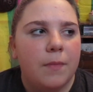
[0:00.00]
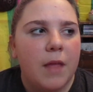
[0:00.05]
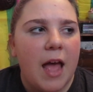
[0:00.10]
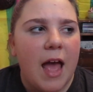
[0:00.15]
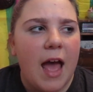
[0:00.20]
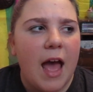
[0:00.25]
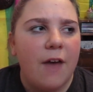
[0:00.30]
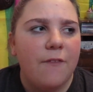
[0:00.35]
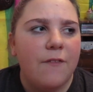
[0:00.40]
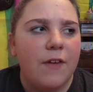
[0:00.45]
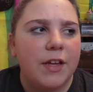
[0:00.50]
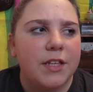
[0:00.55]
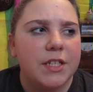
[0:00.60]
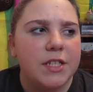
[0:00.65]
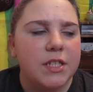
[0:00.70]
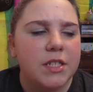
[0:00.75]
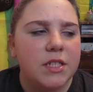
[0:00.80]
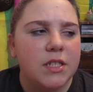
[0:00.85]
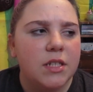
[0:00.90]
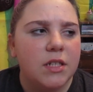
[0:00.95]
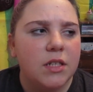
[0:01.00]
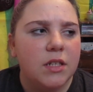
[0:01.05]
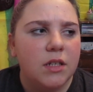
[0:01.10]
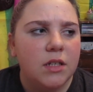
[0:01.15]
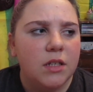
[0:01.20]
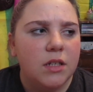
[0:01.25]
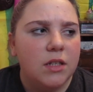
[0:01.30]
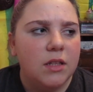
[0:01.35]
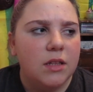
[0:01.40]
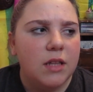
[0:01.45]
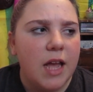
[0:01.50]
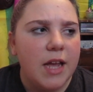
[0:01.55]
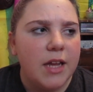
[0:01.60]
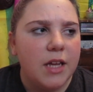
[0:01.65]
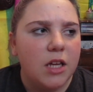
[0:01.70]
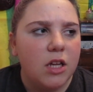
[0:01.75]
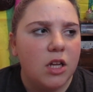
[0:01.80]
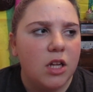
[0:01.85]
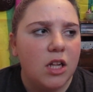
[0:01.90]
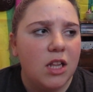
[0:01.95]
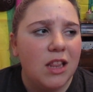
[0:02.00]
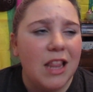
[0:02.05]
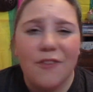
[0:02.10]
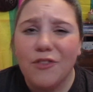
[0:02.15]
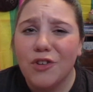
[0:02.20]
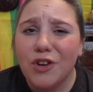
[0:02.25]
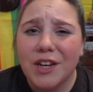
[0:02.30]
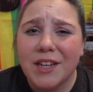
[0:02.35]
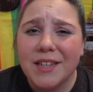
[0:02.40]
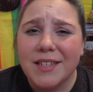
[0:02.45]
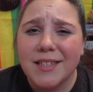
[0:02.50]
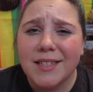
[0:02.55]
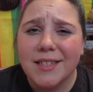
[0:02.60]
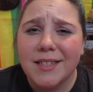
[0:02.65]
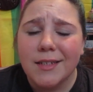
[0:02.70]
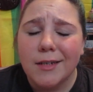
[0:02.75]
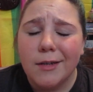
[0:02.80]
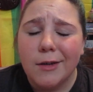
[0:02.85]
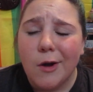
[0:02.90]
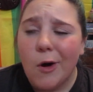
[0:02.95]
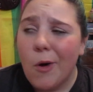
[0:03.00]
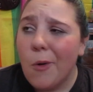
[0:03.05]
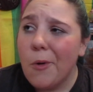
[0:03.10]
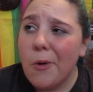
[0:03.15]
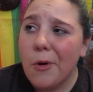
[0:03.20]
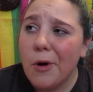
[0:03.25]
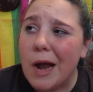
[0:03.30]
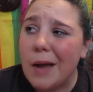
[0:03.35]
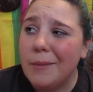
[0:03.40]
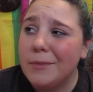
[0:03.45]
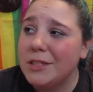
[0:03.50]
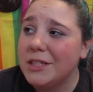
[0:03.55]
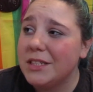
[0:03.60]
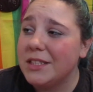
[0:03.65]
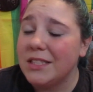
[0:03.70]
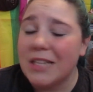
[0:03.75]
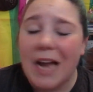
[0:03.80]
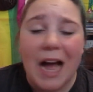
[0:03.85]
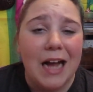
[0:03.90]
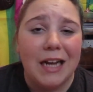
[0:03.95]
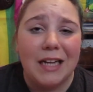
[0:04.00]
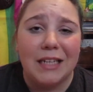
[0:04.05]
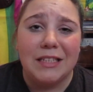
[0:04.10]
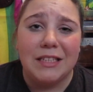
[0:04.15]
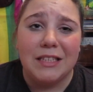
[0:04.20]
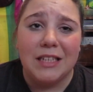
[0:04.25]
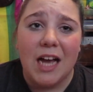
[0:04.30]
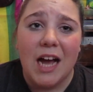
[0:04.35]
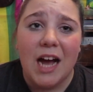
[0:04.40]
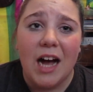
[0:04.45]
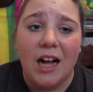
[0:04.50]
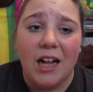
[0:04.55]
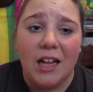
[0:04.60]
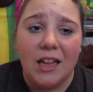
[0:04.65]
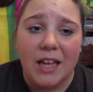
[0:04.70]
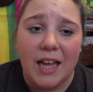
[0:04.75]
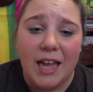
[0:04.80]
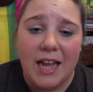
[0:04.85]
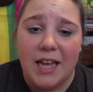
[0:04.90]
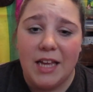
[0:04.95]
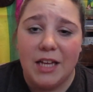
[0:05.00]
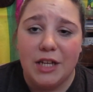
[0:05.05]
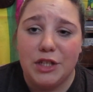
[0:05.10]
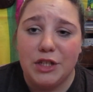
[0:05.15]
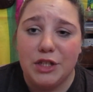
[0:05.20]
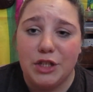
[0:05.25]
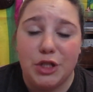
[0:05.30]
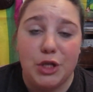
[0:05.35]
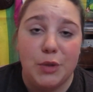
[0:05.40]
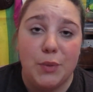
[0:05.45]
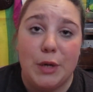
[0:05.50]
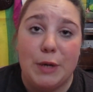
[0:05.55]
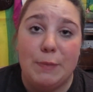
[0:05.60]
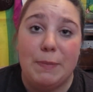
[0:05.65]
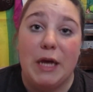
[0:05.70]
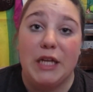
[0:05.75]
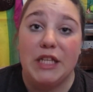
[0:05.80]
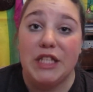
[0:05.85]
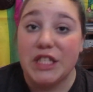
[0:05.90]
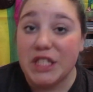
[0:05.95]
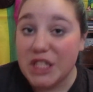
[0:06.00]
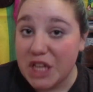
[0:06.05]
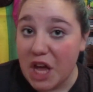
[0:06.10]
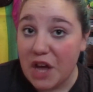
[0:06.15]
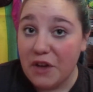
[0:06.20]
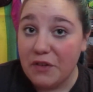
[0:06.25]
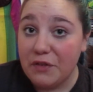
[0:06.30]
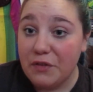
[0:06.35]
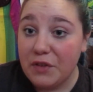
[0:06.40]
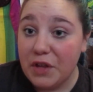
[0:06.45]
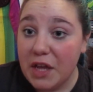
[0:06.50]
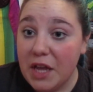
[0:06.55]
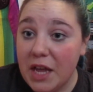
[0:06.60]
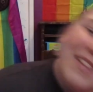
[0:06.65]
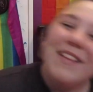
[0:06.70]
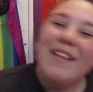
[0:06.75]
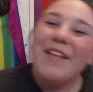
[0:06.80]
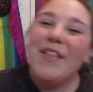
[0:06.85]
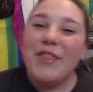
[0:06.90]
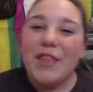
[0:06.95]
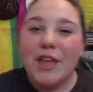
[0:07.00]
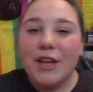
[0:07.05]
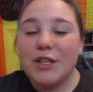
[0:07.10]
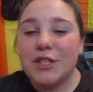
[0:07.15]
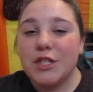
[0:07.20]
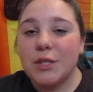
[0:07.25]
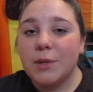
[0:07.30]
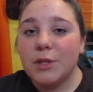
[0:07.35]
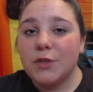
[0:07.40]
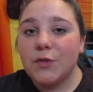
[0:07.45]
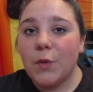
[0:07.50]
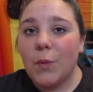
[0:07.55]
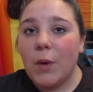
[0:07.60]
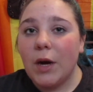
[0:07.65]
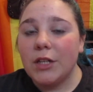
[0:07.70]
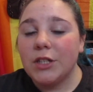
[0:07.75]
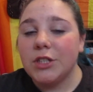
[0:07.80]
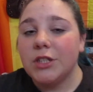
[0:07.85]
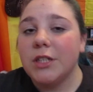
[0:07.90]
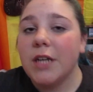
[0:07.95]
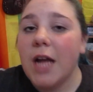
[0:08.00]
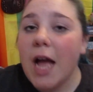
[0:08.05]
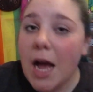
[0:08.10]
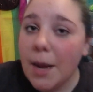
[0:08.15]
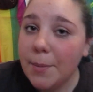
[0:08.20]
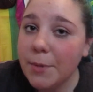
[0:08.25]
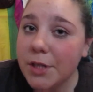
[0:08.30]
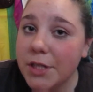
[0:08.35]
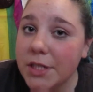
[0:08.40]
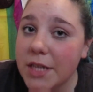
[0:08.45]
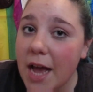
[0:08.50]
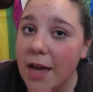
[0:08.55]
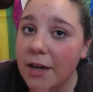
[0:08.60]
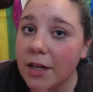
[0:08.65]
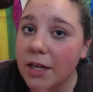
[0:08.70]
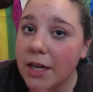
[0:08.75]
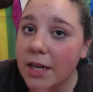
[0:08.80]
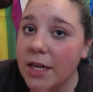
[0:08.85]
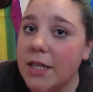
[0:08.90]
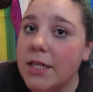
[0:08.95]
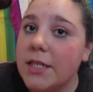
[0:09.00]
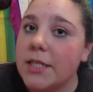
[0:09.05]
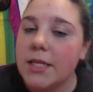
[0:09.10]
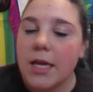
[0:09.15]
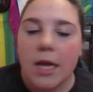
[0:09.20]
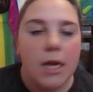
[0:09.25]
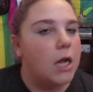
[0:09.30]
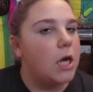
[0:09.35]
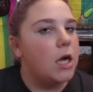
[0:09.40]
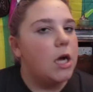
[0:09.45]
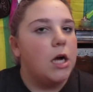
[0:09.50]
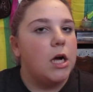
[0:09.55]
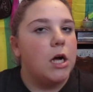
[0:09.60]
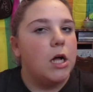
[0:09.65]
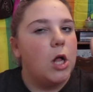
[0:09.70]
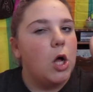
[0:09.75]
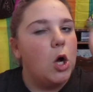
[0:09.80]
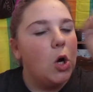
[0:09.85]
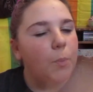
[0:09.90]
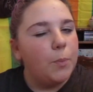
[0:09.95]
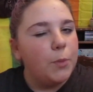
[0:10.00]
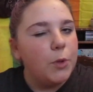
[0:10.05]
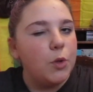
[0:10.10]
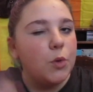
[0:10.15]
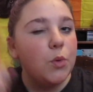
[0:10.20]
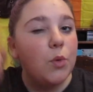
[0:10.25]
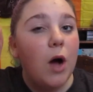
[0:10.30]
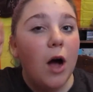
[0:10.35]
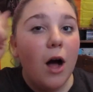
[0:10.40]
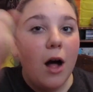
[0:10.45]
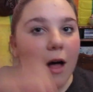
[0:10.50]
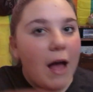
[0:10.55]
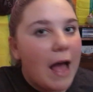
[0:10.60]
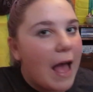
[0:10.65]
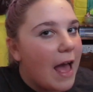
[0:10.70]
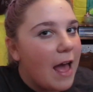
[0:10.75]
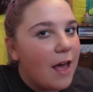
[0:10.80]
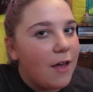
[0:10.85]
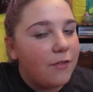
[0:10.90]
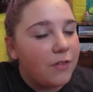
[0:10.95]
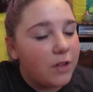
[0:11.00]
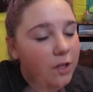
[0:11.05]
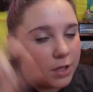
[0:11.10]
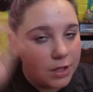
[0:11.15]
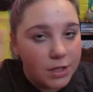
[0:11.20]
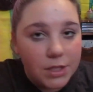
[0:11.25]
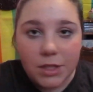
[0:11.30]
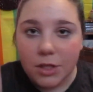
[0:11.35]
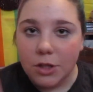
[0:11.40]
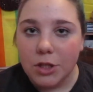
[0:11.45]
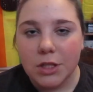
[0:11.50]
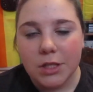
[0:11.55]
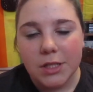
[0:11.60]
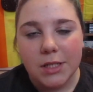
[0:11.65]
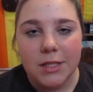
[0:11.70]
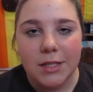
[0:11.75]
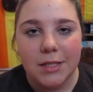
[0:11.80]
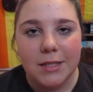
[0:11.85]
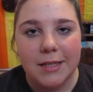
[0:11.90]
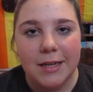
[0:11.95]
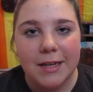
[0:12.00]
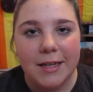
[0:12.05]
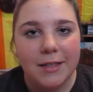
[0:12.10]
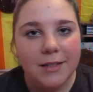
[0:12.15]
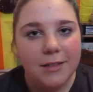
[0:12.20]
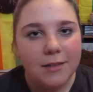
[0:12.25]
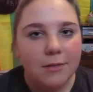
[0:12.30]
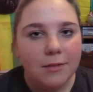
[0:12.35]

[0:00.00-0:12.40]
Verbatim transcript: half-assed, like, cleverness, or I'm just talking to y'all and doing my stuff. Thank you so much for watching. I'm your Saturdays, and I'll hope you all have a seriously sick day.